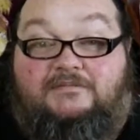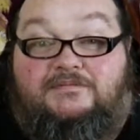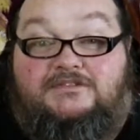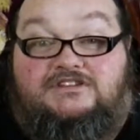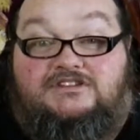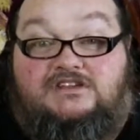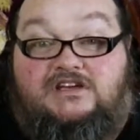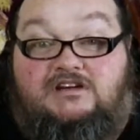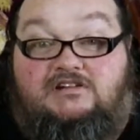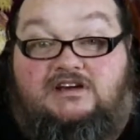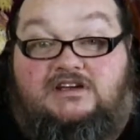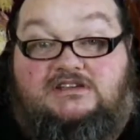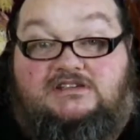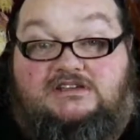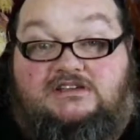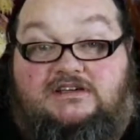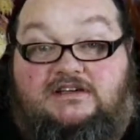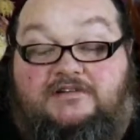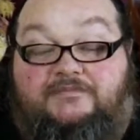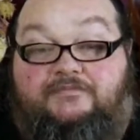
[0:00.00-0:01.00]

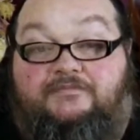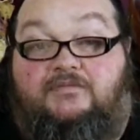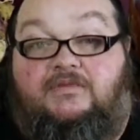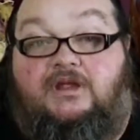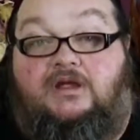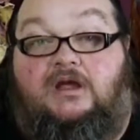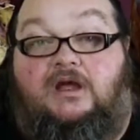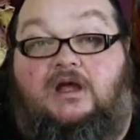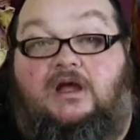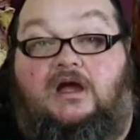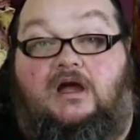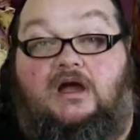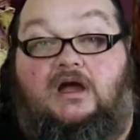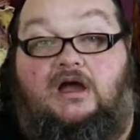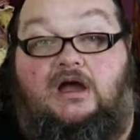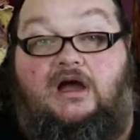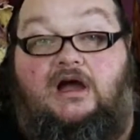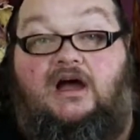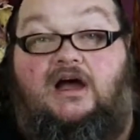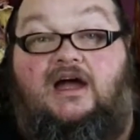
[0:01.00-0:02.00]
Seriously,
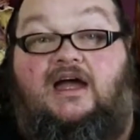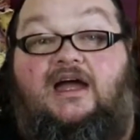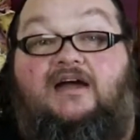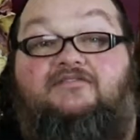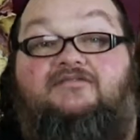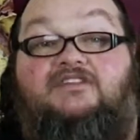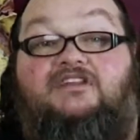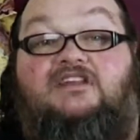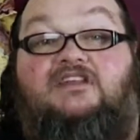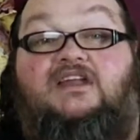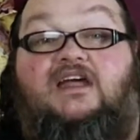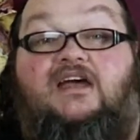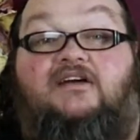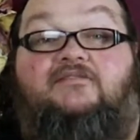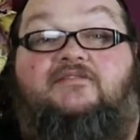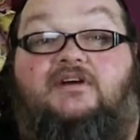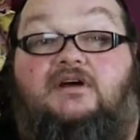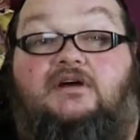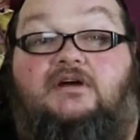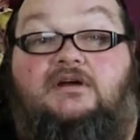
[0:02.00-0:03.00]
I have
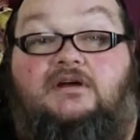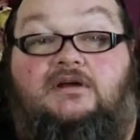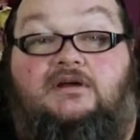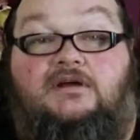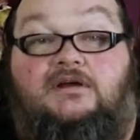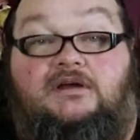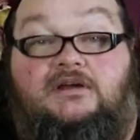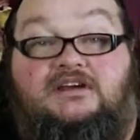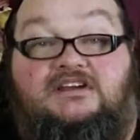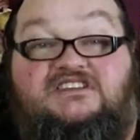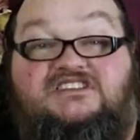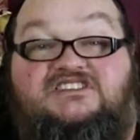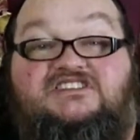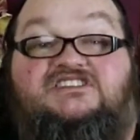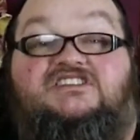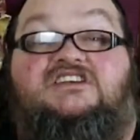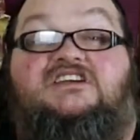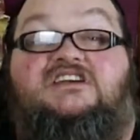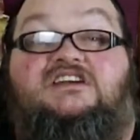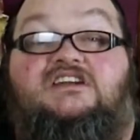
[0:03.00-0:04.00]
never
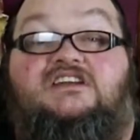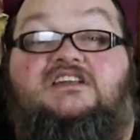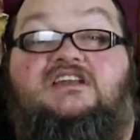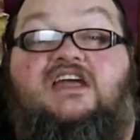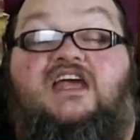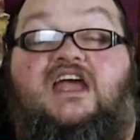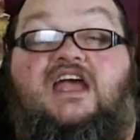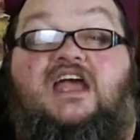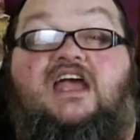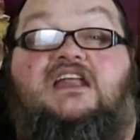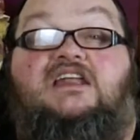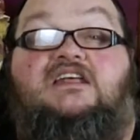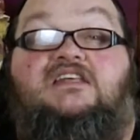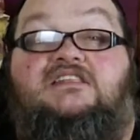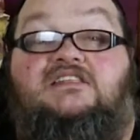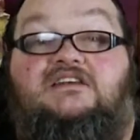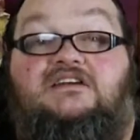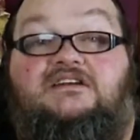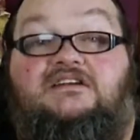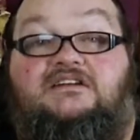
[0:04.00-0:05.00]
seen
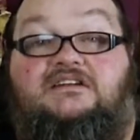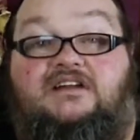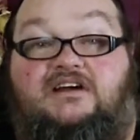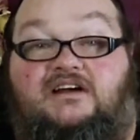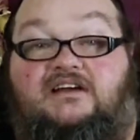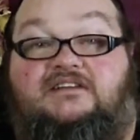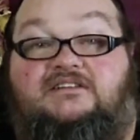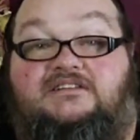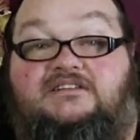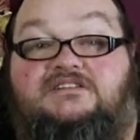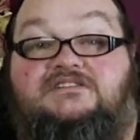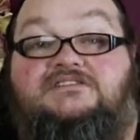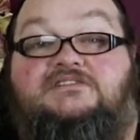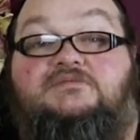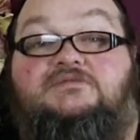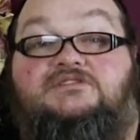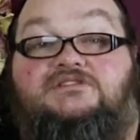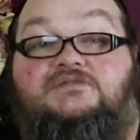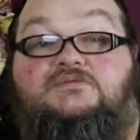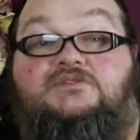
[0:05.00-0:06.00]
anything like this.
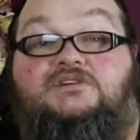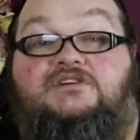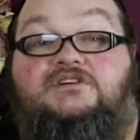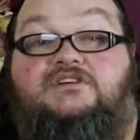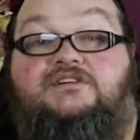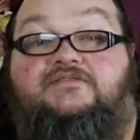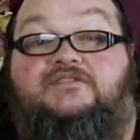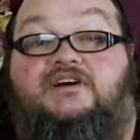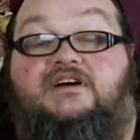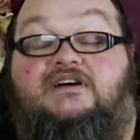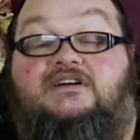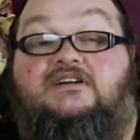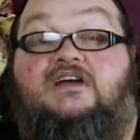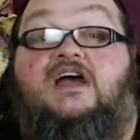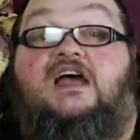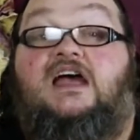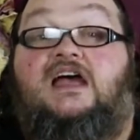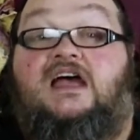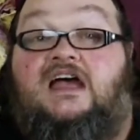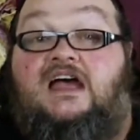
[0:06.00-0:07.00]
It was a work of art.
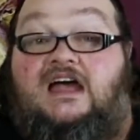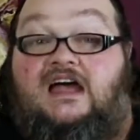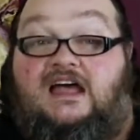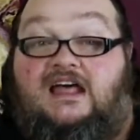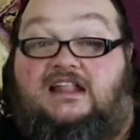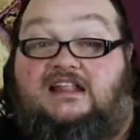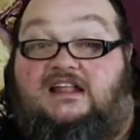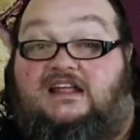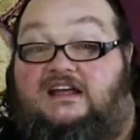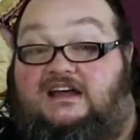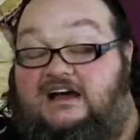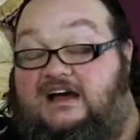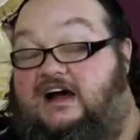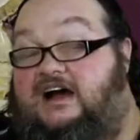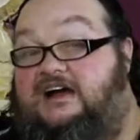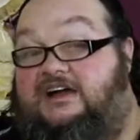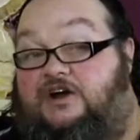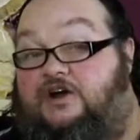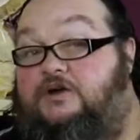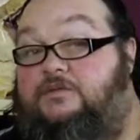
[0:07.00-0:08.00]

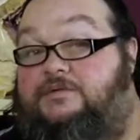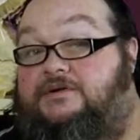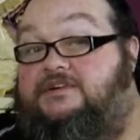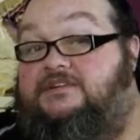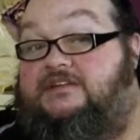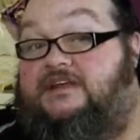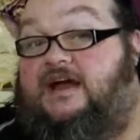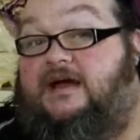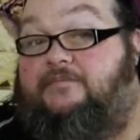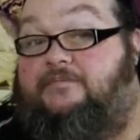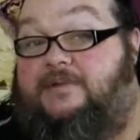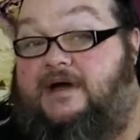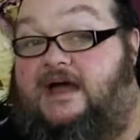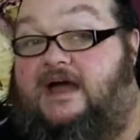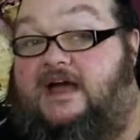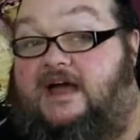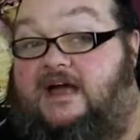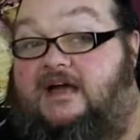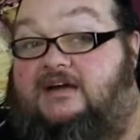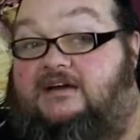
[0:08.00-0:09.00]
I opened that
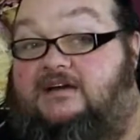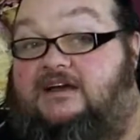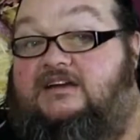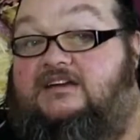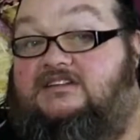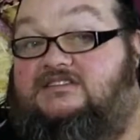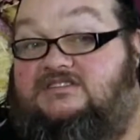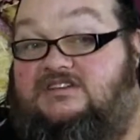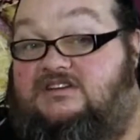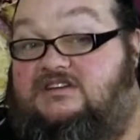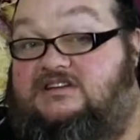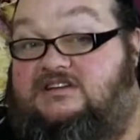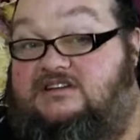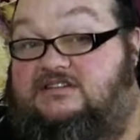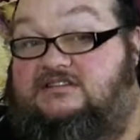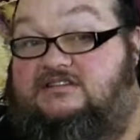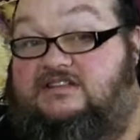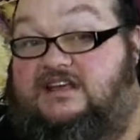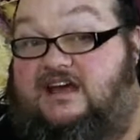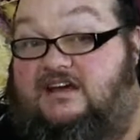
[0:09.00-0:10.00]
bag, and it's
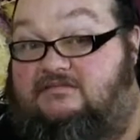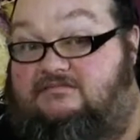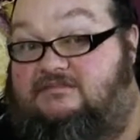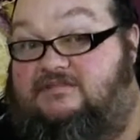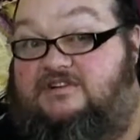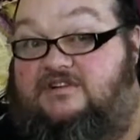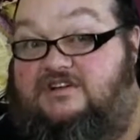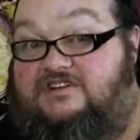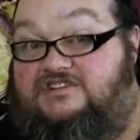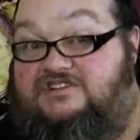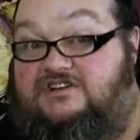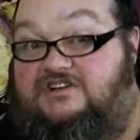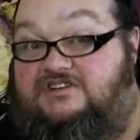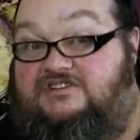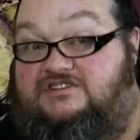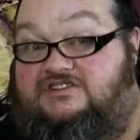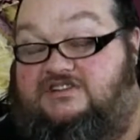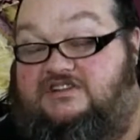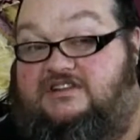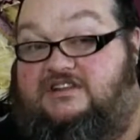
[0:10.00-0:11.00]
only what I
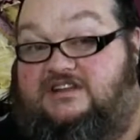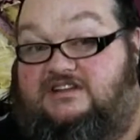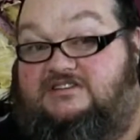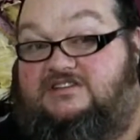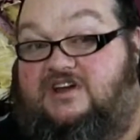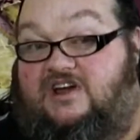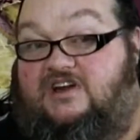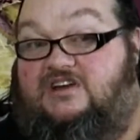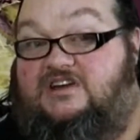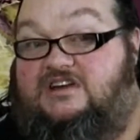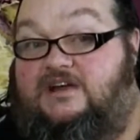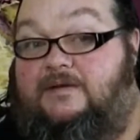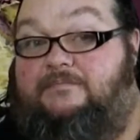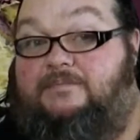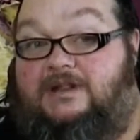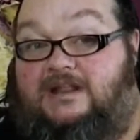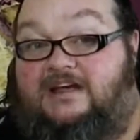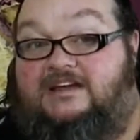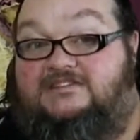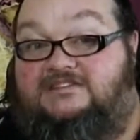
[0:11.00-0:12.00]
showed you. That's only a
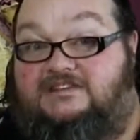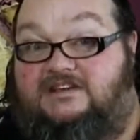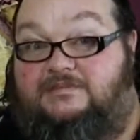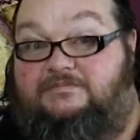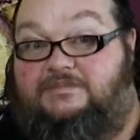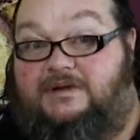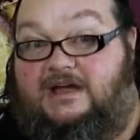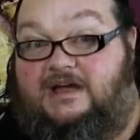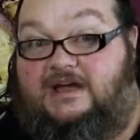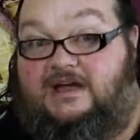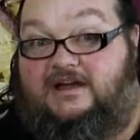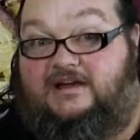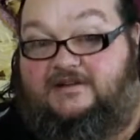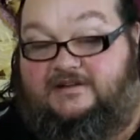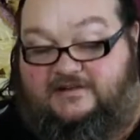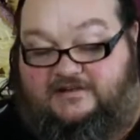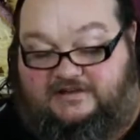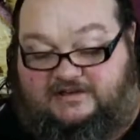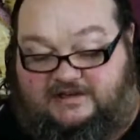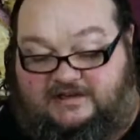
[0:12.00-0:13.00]
plastic bag,
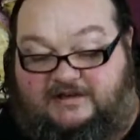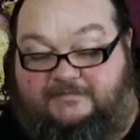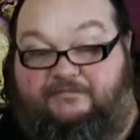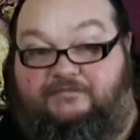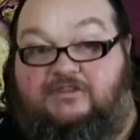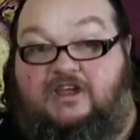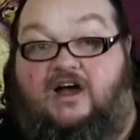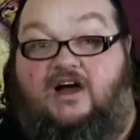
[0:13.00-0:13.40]
okay?